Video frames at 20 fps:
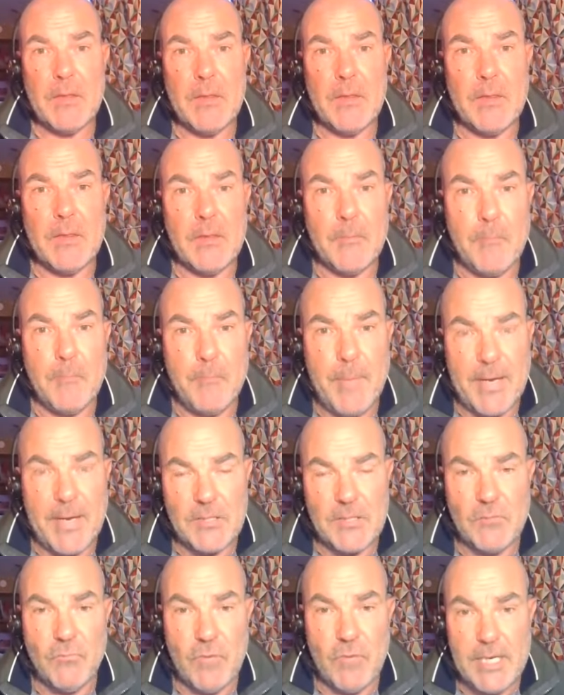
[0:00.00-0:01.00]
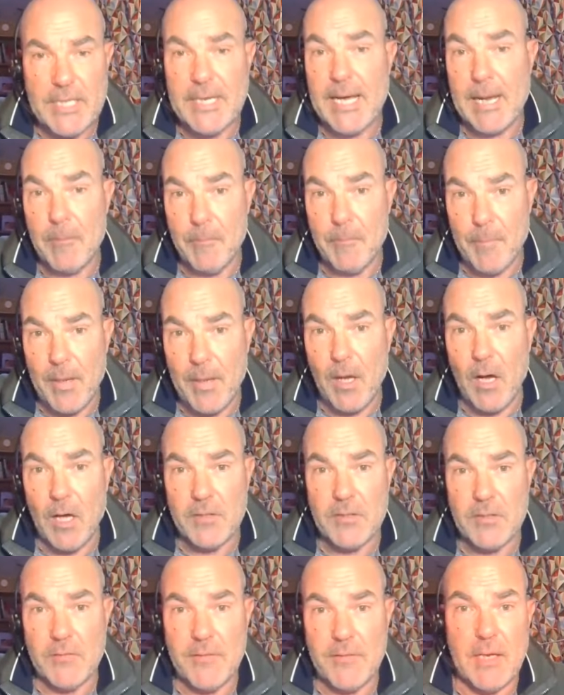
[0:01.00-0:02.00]
the best recap
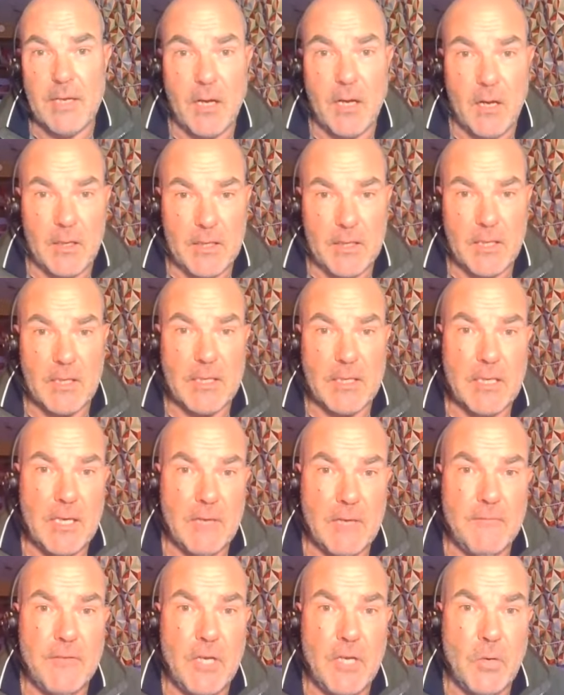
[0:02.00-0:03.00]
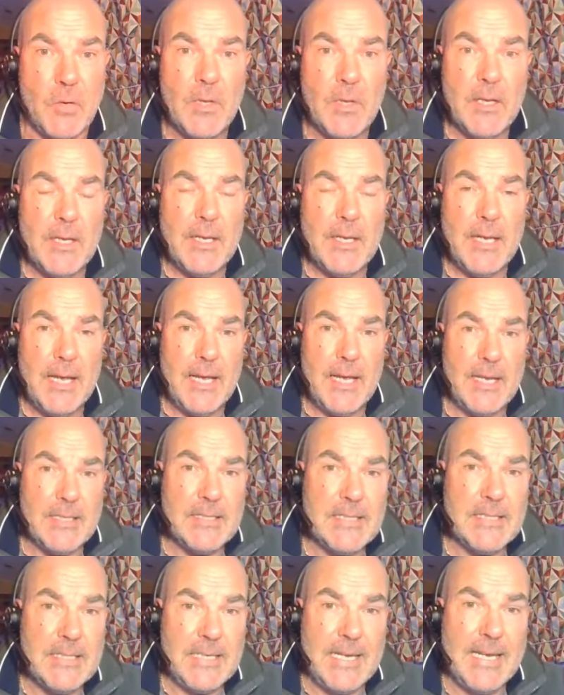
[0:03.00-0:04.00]
part of it I can give you is
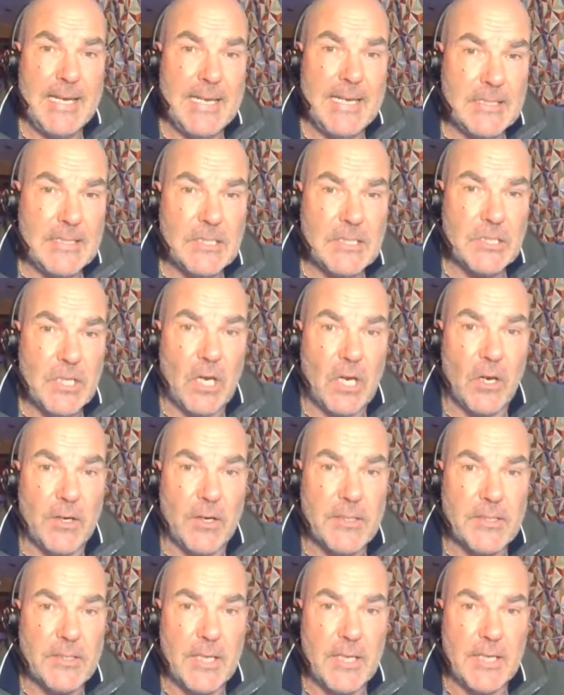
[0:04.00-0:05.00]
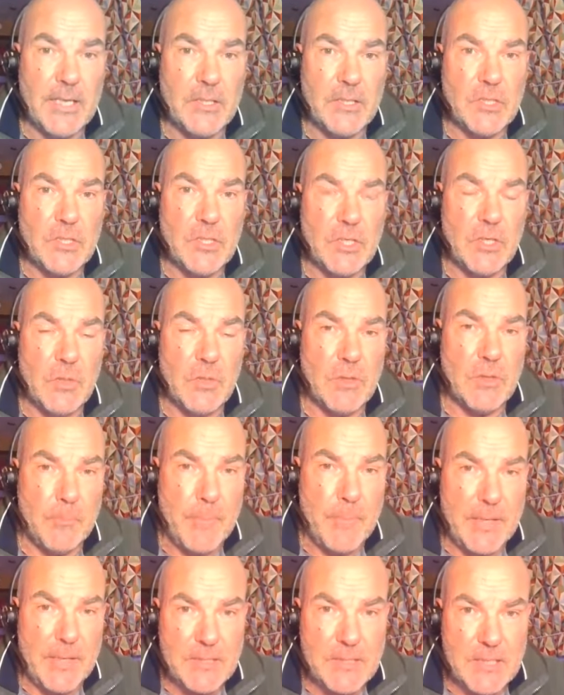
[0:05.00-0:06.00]
the insight into the
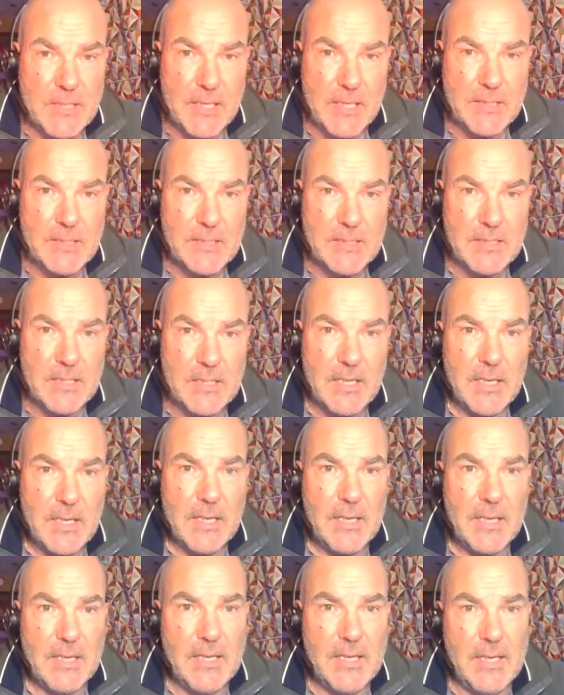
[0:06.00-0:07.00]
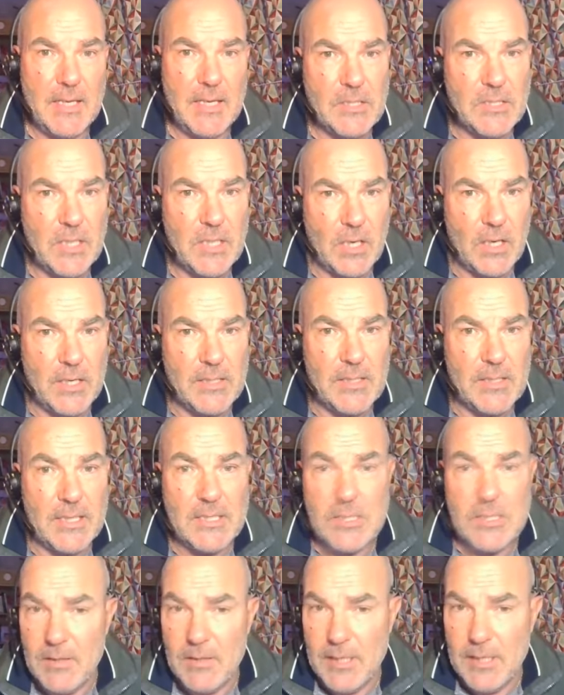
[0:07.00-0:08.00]
business, the insight
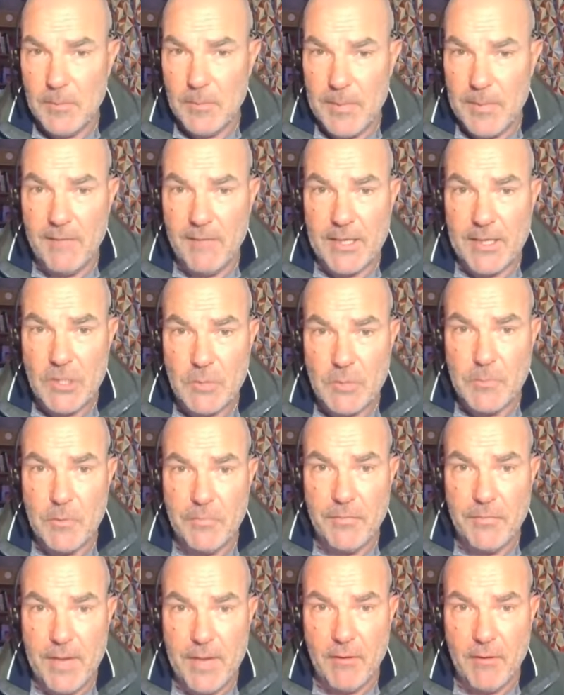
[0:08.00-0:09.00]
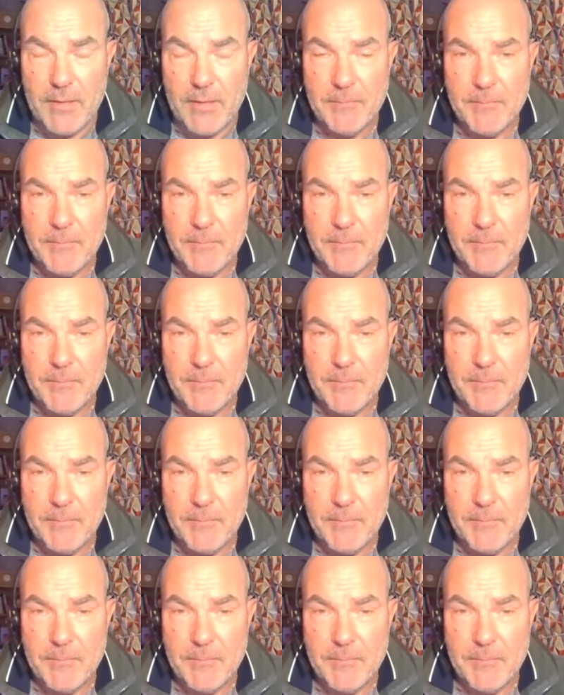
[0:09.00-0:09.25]
into a little bit of Ash Mufareh,